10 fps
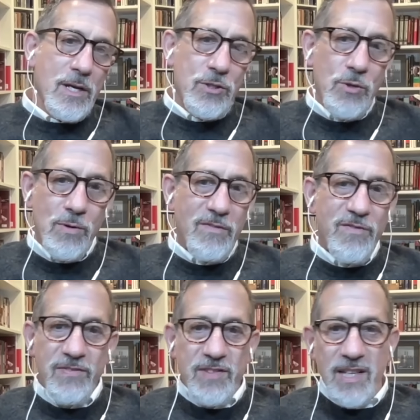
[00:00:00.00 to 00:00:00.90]

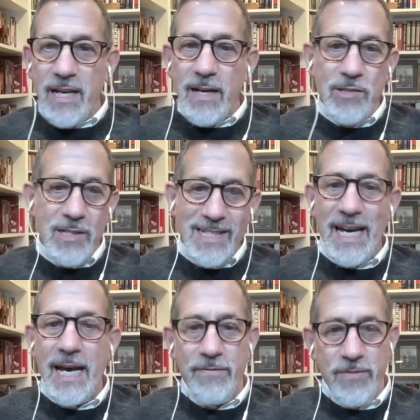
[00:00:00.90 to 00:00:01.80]
250,000 to
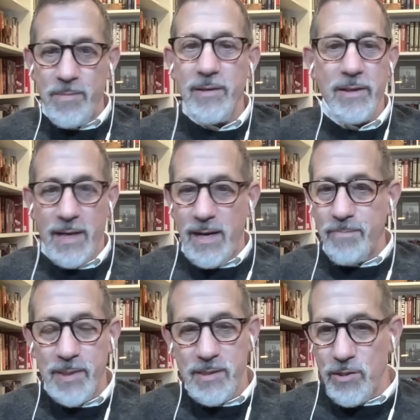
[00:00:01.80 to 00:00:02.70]
500,000 copies.